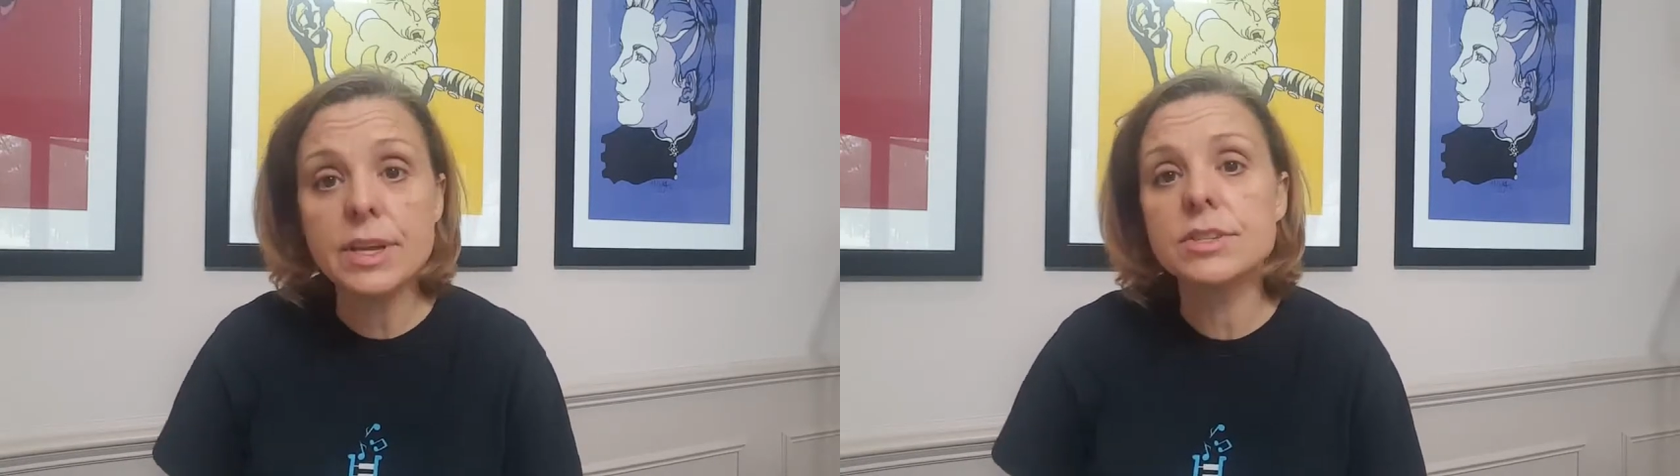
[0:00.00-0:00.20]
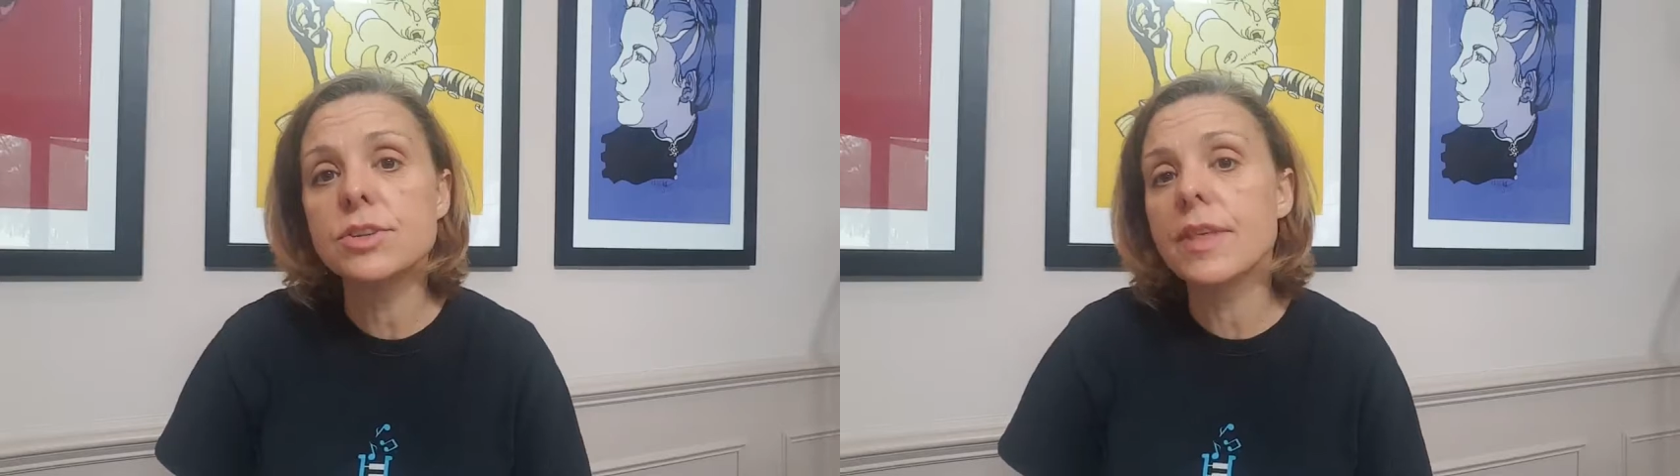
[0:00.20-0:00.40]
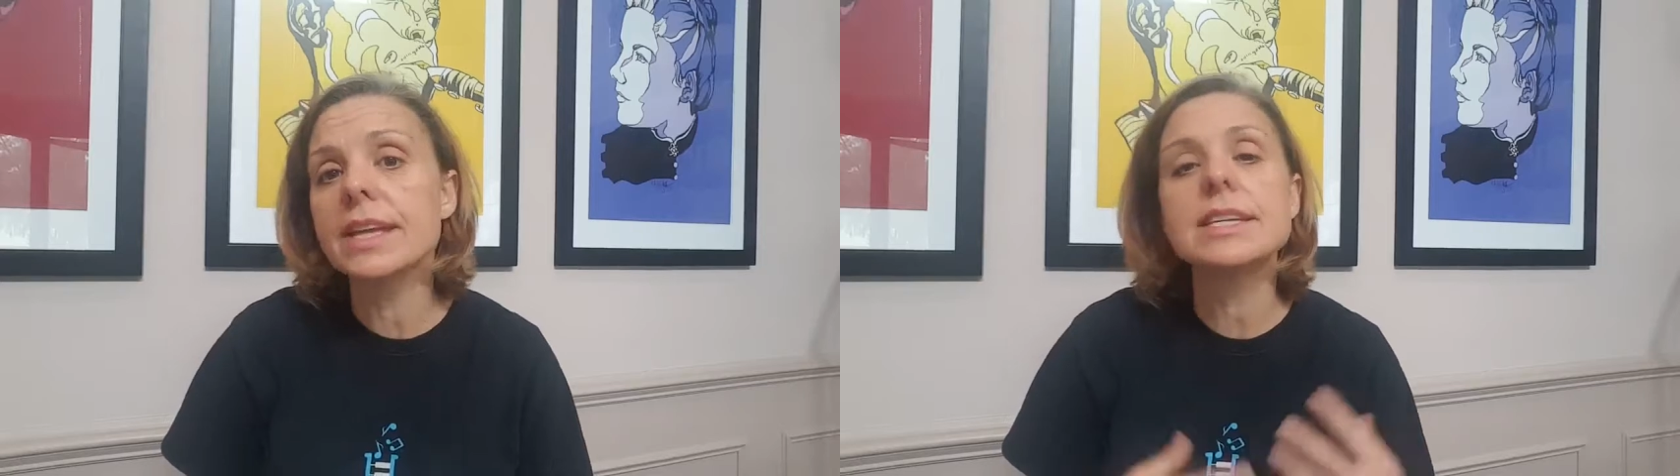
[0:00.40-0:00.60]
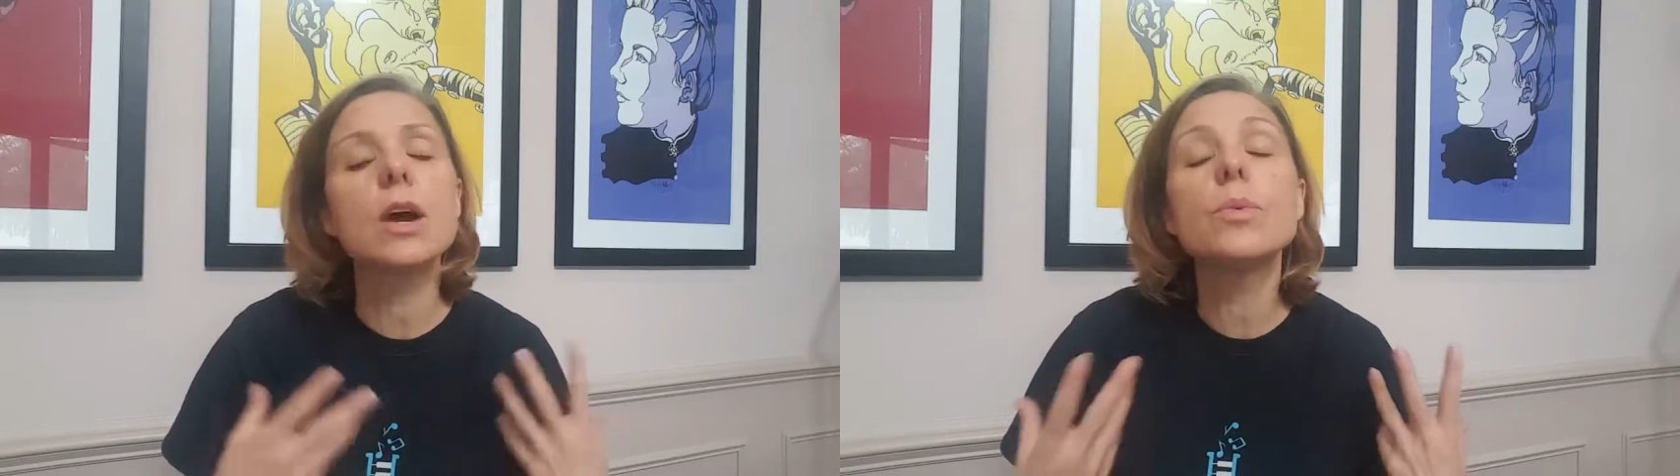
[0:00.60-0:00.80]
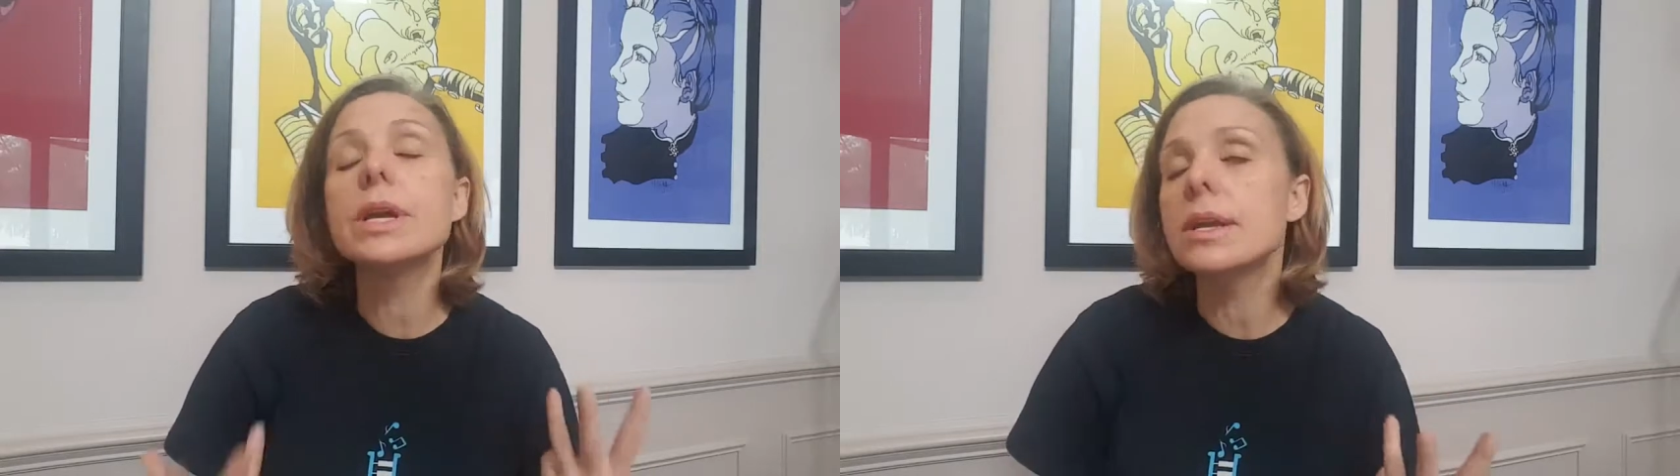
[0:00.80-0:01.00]
And so that's
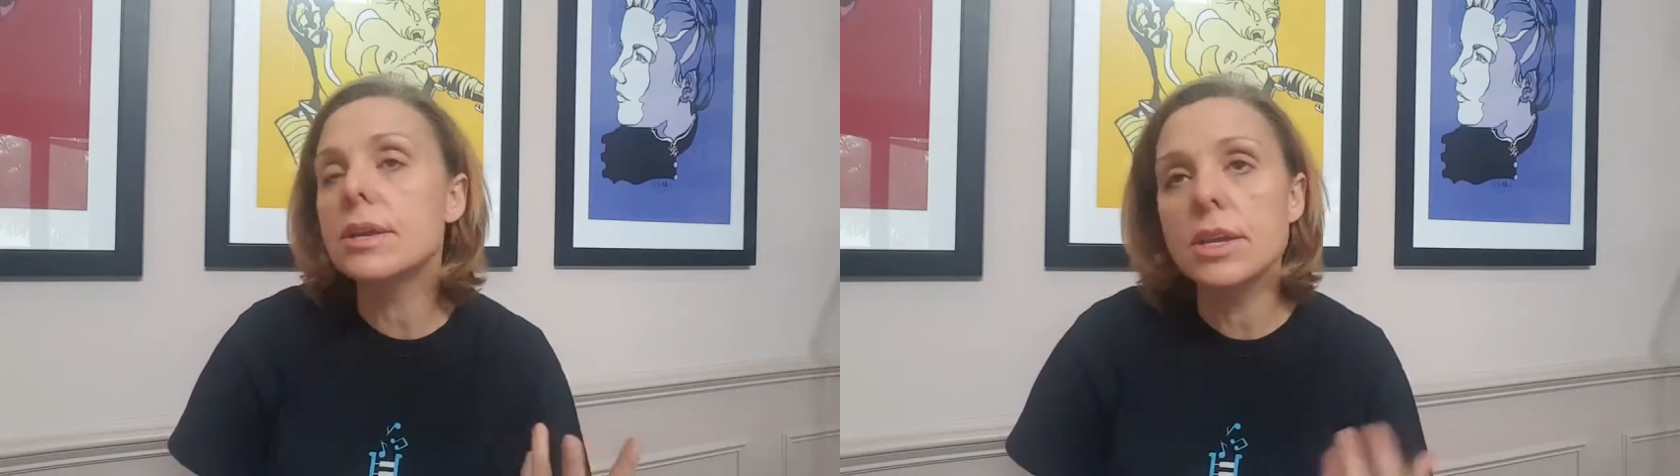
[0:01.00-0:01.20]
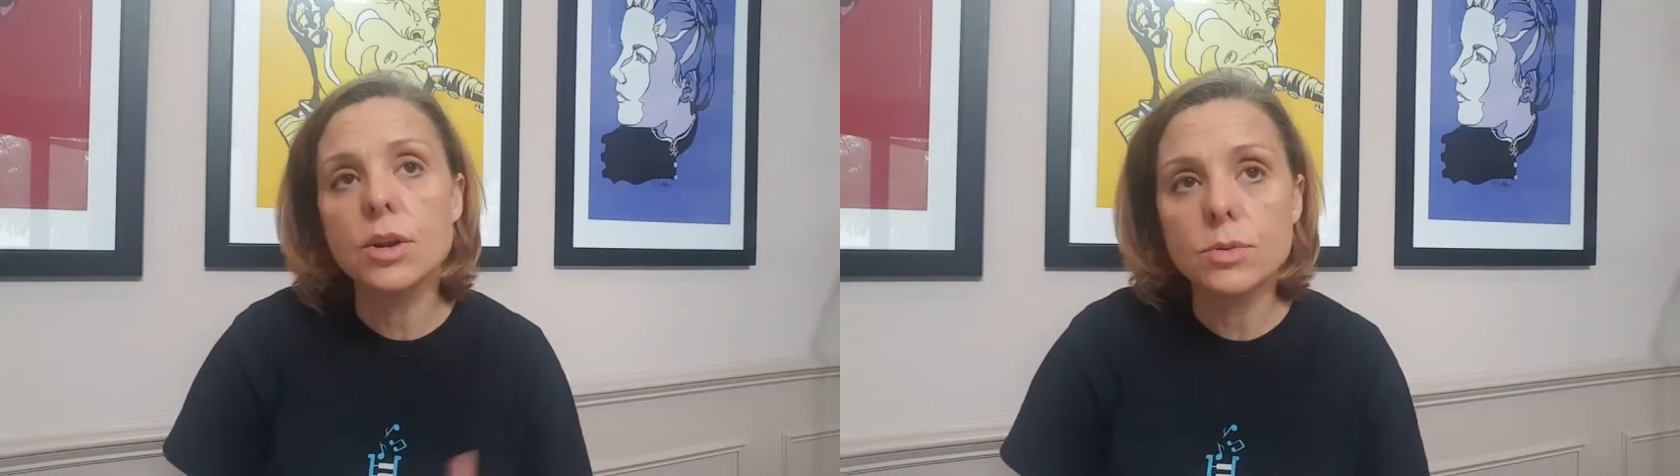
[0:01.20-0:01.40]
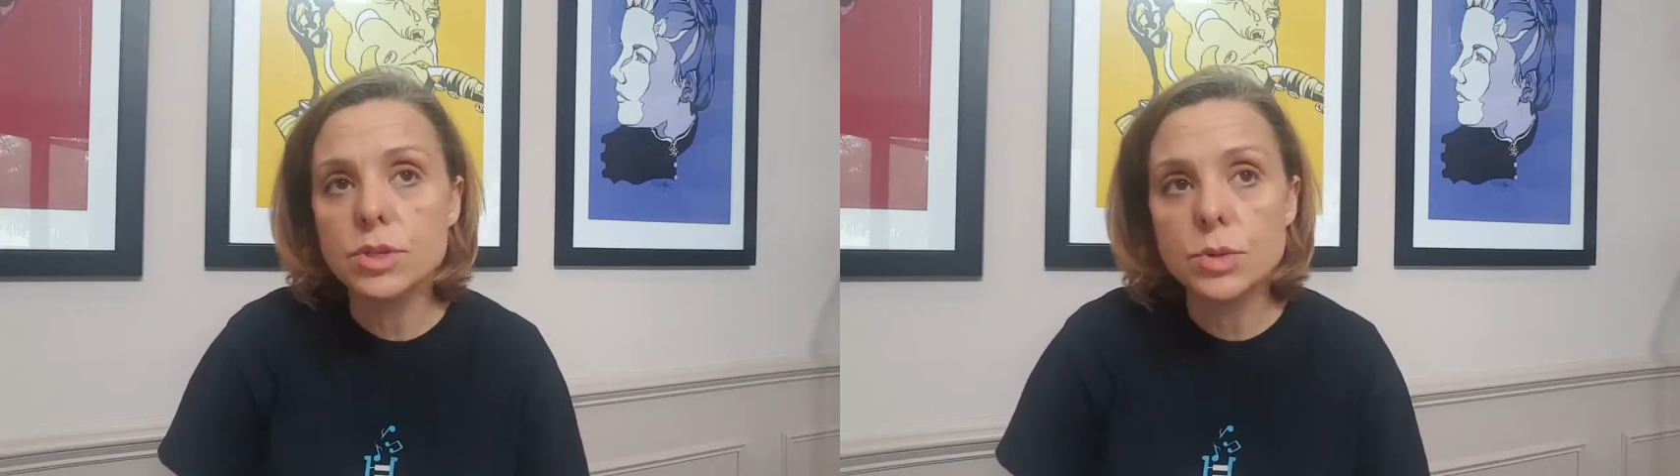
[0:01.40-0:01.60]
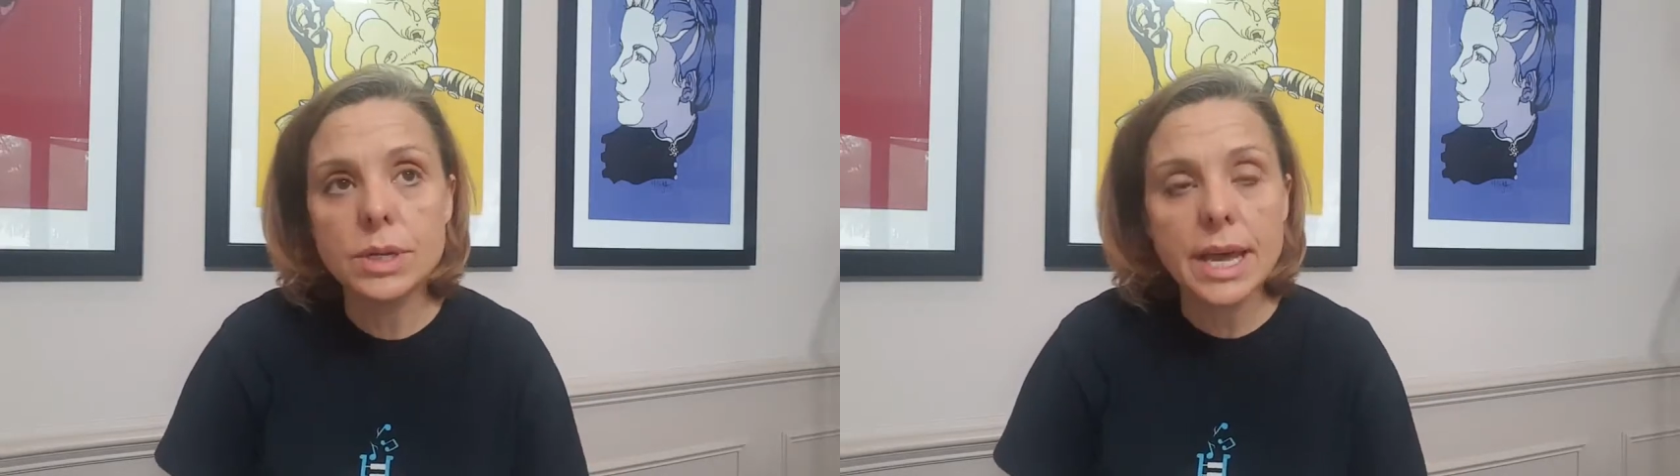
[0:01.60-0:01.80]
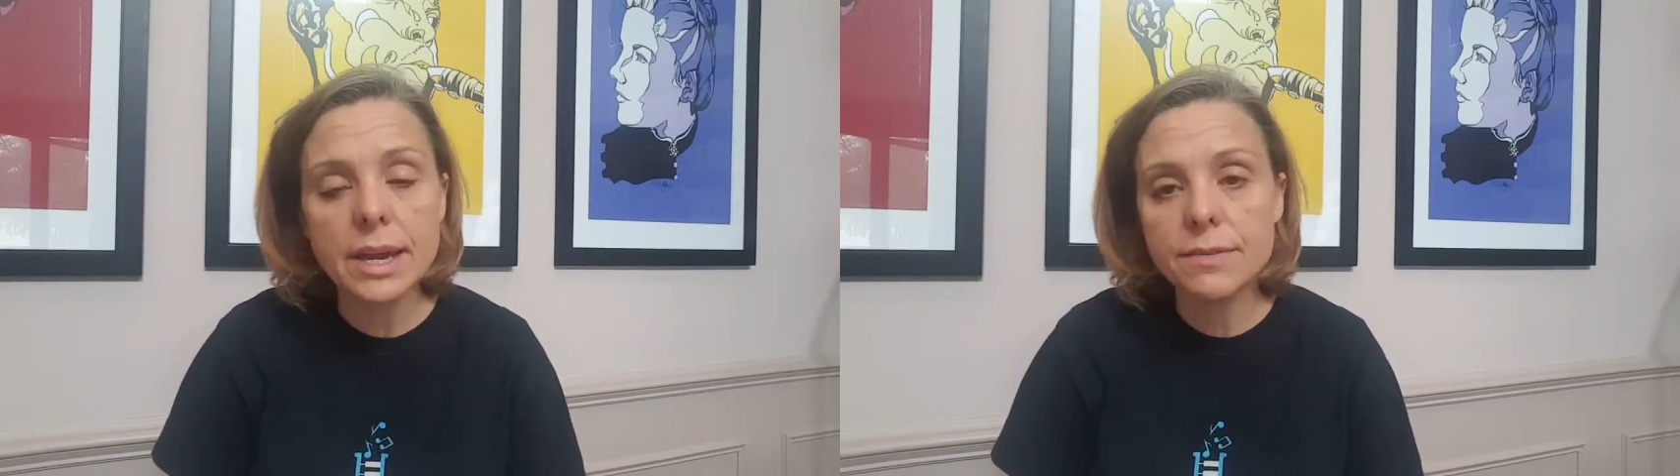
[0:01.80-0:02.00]
how we, do a
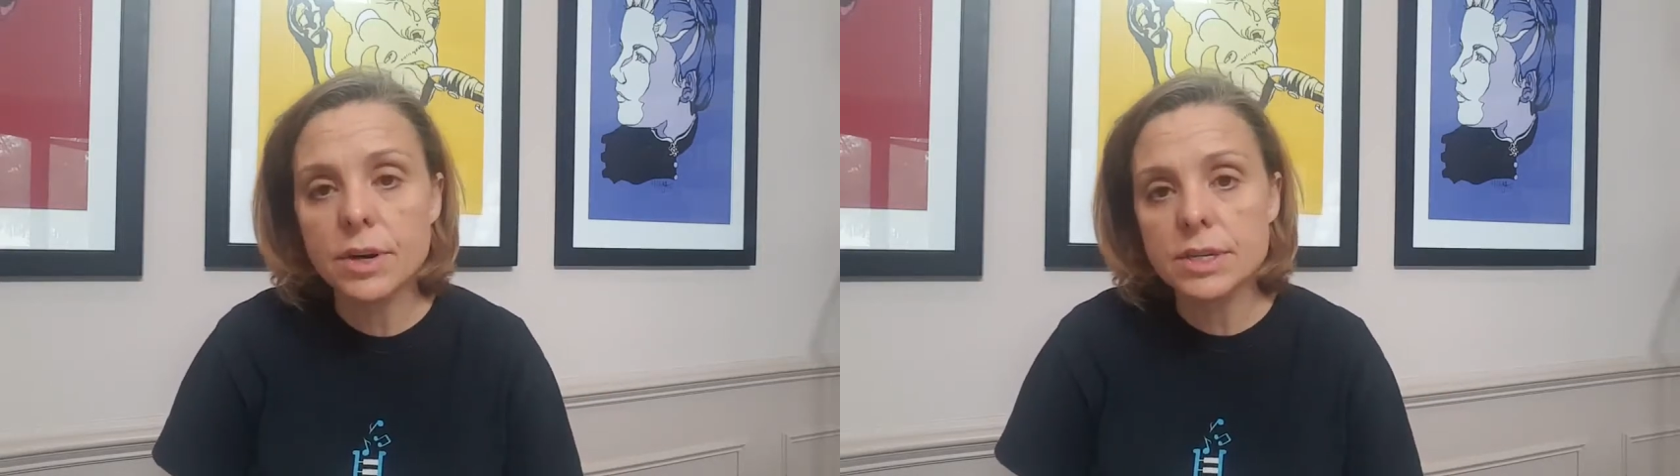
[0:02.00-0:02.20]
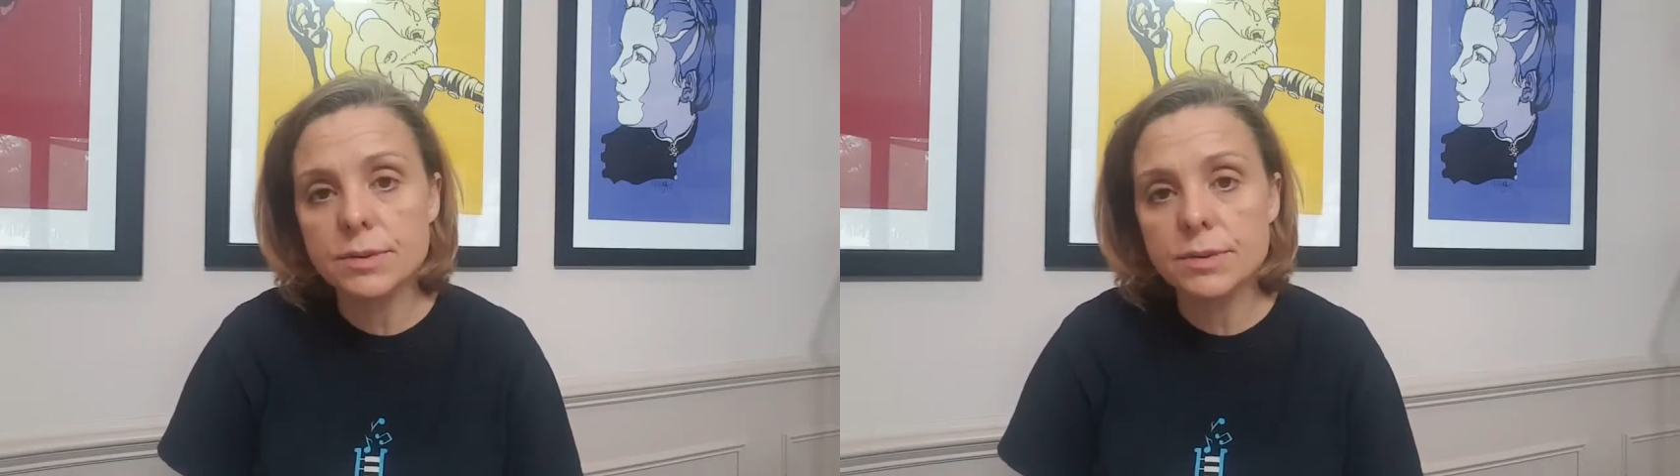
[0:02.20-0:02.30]
lot of our